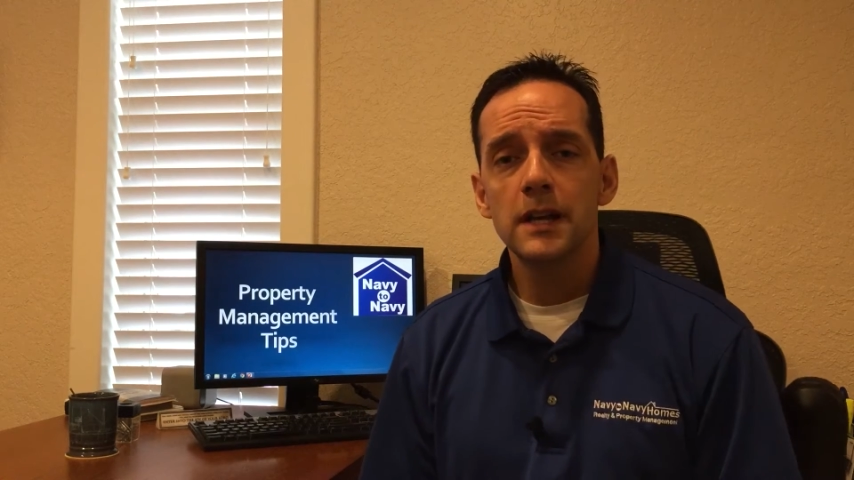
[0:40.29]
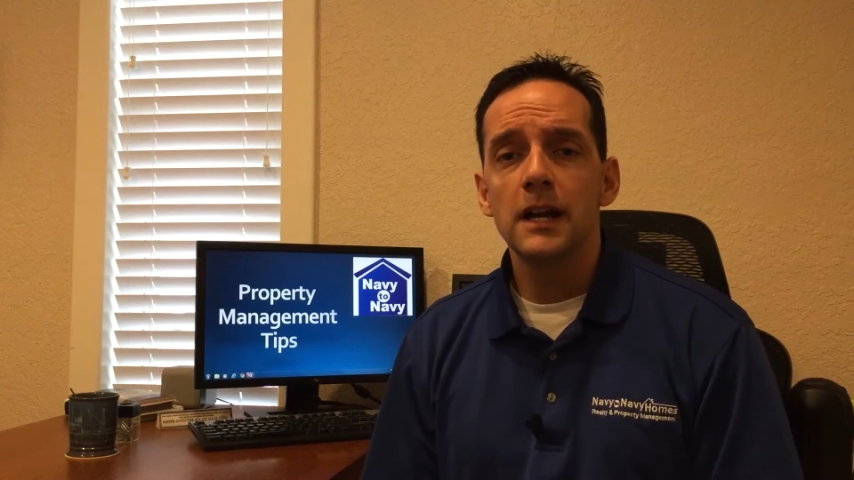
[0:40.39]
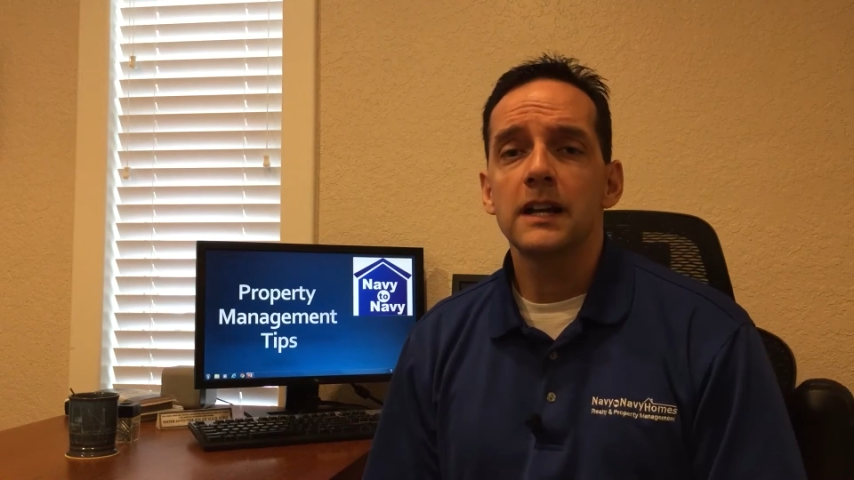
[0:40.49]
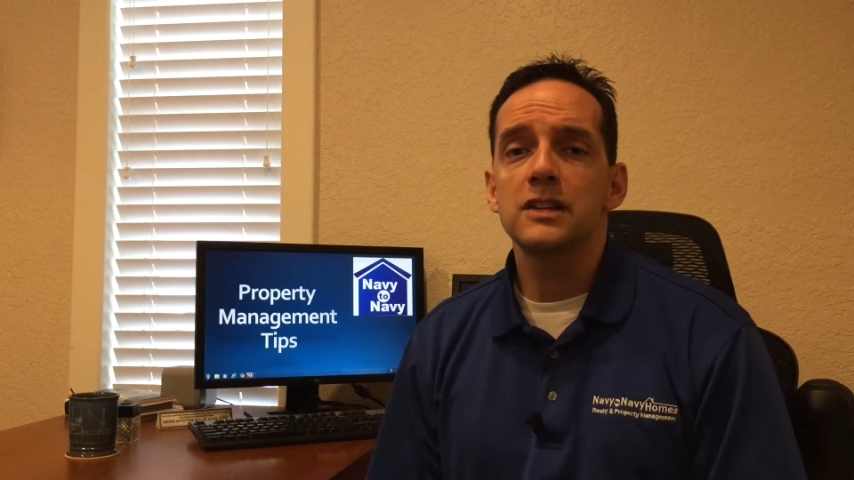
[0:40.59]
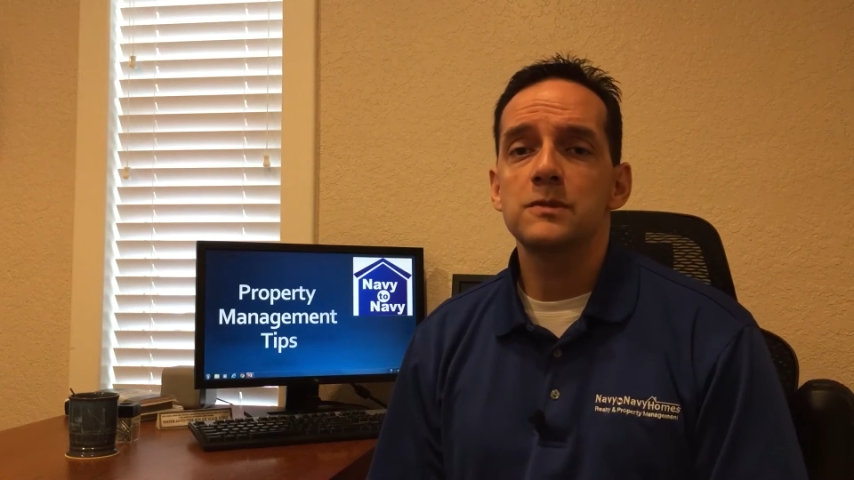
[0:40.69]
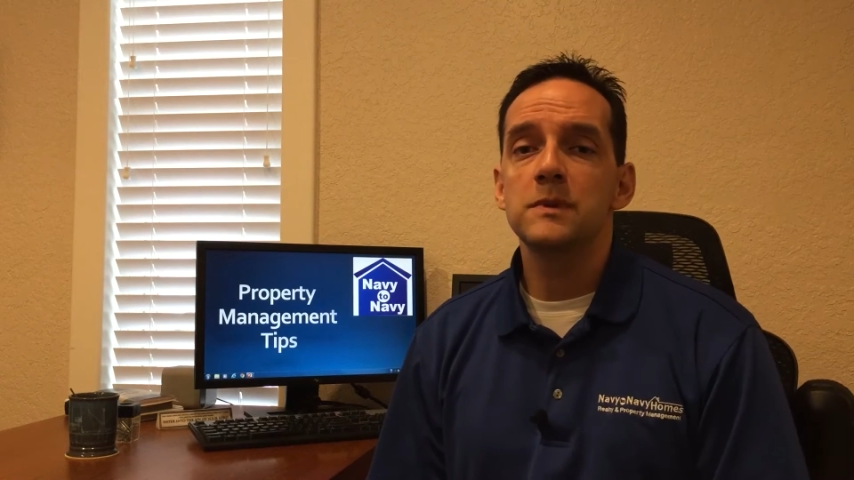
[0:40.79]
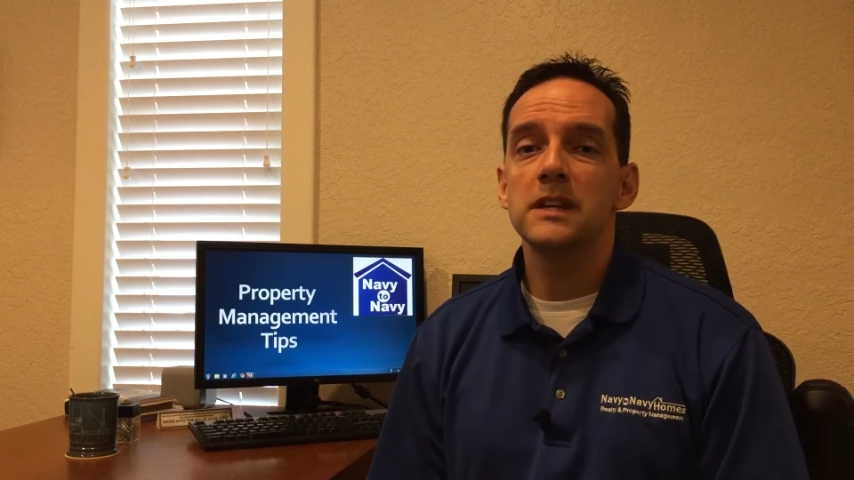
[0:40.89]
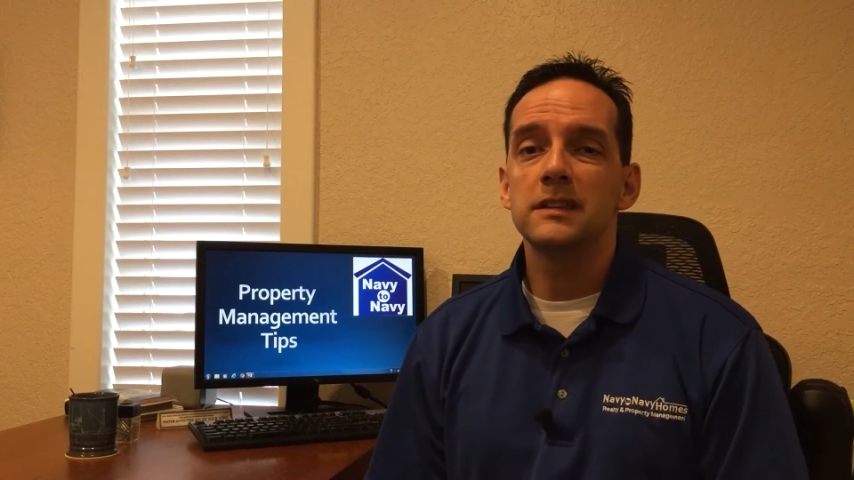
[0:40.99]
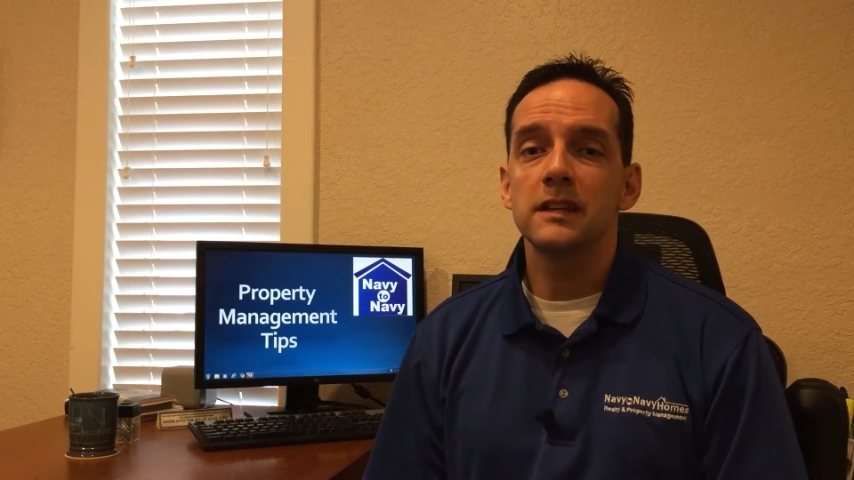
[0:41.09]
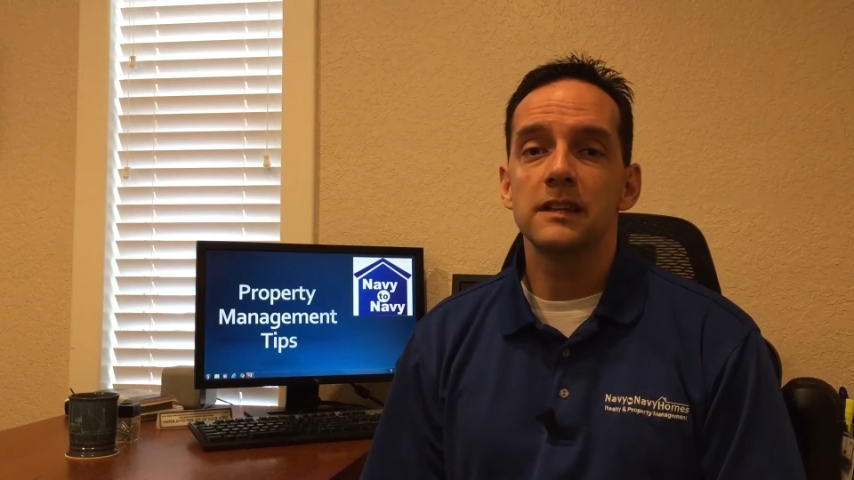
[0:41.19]
I can
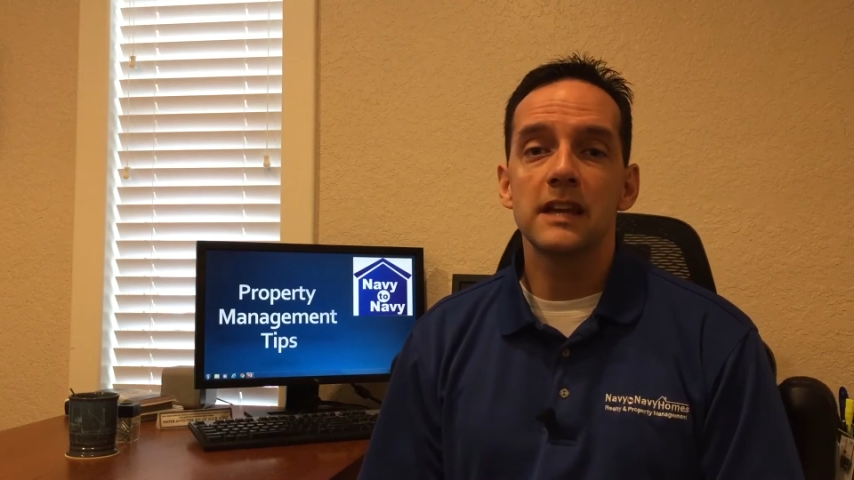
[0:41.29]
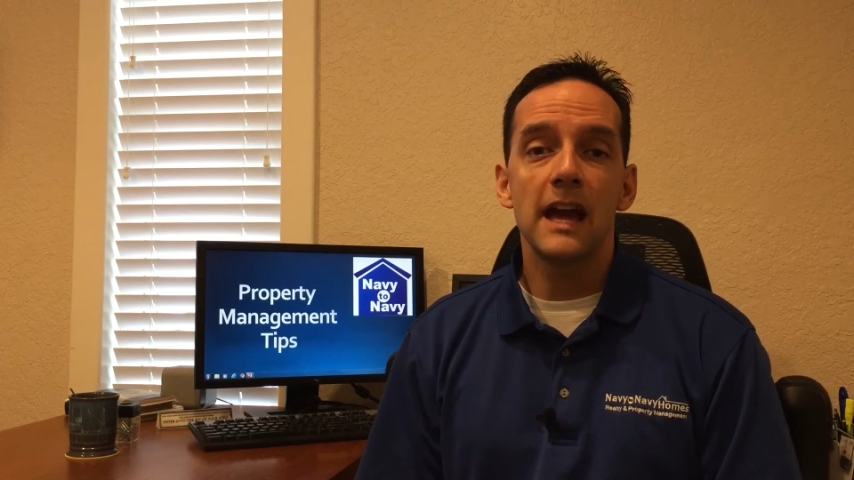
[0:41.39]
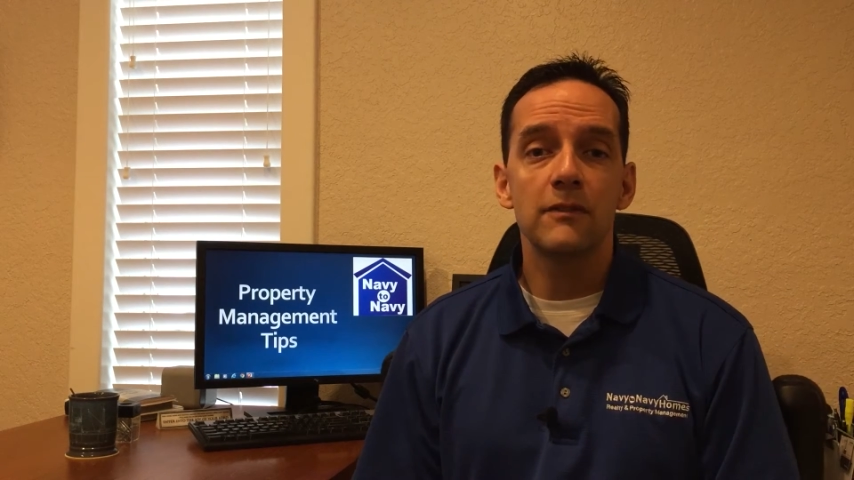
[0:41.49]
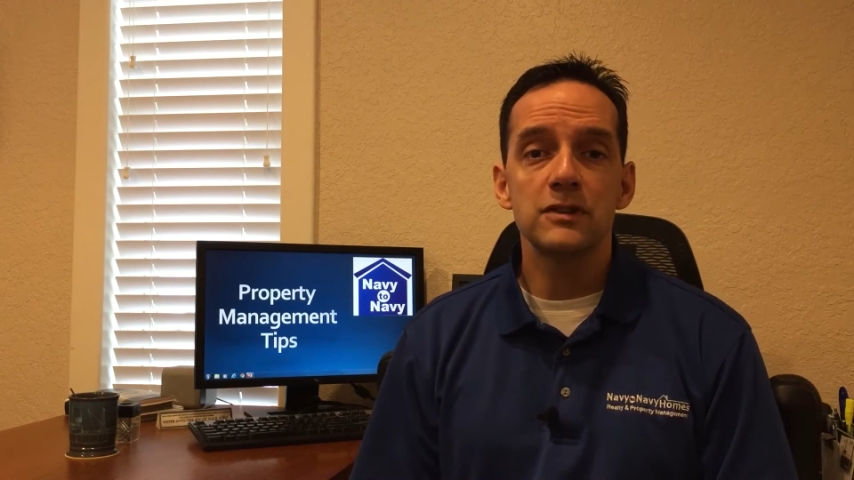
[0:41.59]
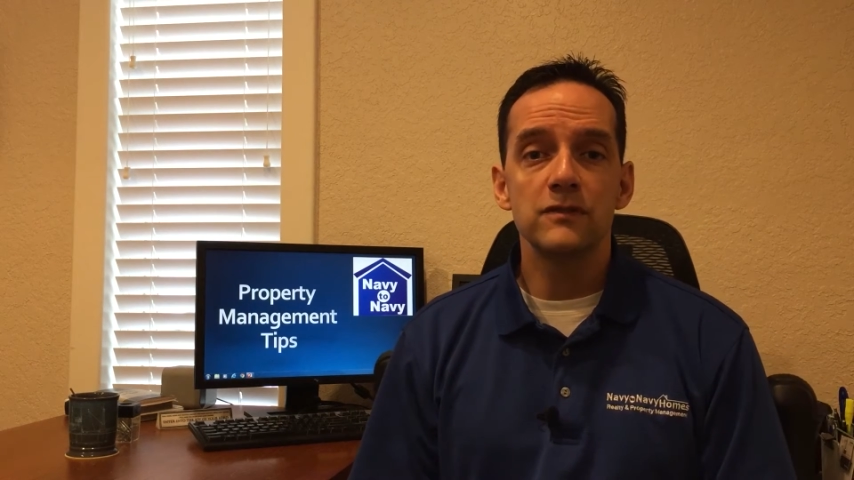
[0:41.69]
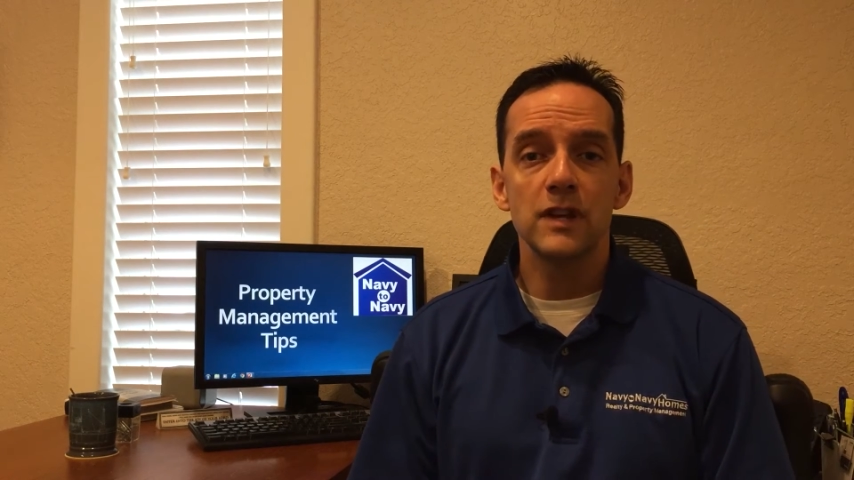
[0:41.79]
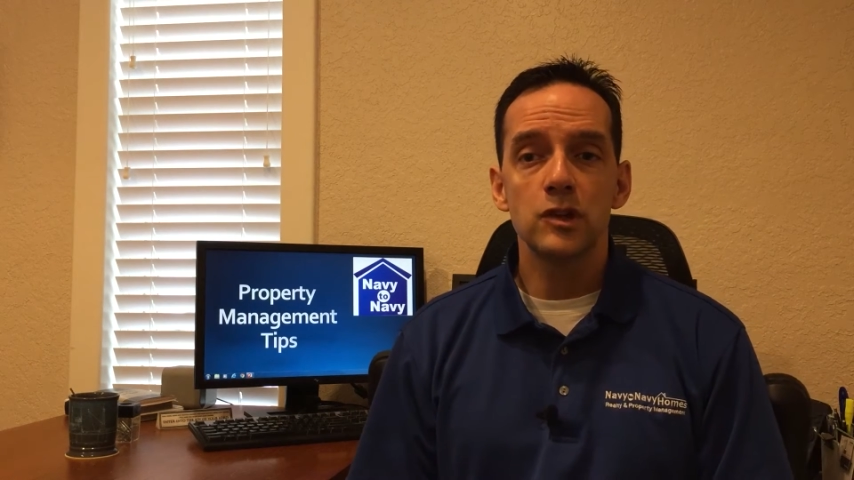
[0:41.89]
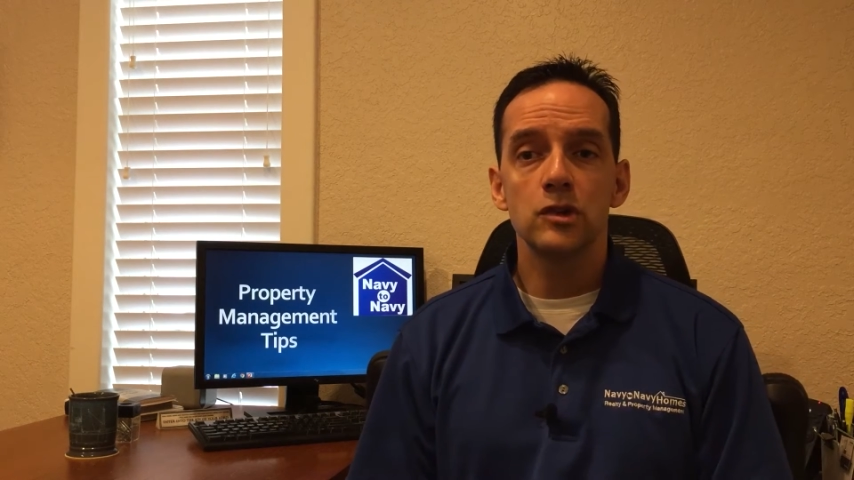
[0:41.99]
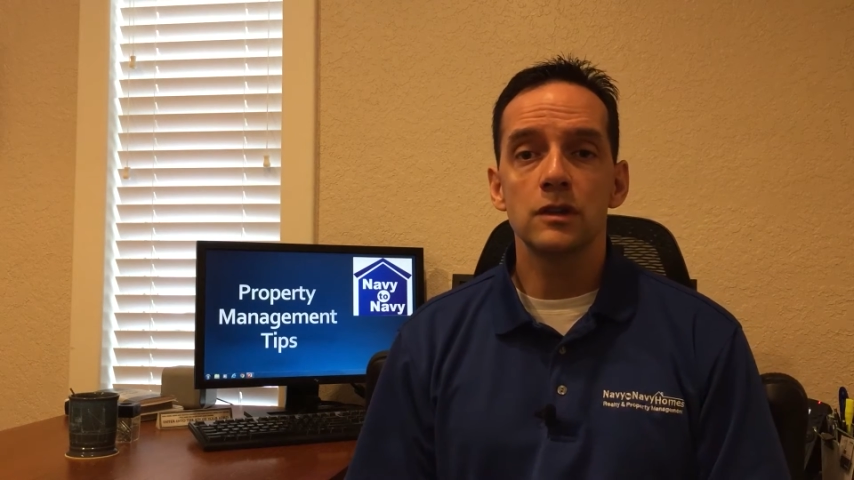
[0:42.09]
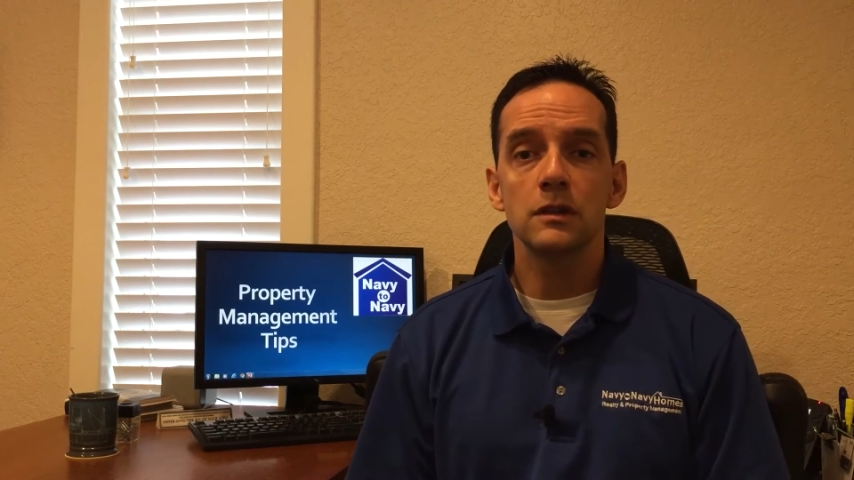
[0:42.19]
speak that the average
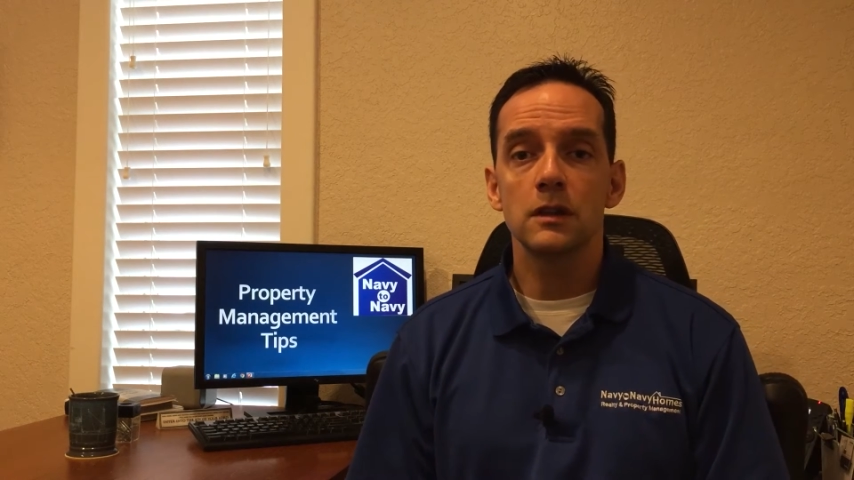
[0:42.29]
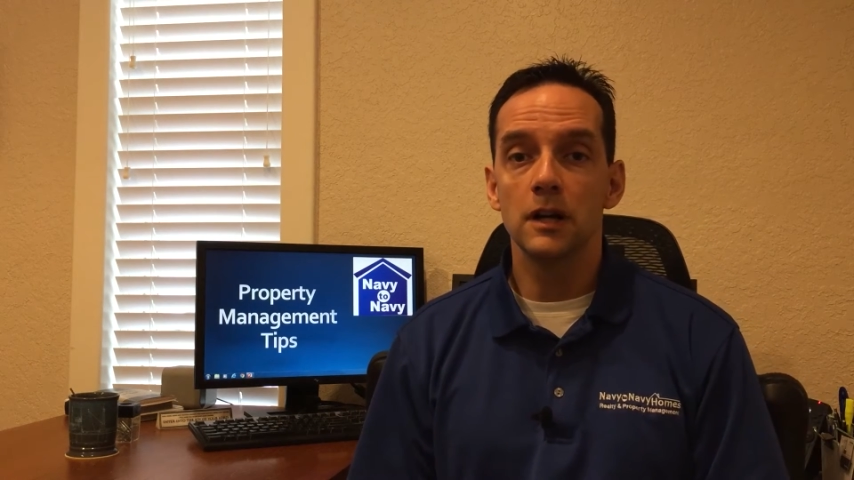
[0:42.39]
eviction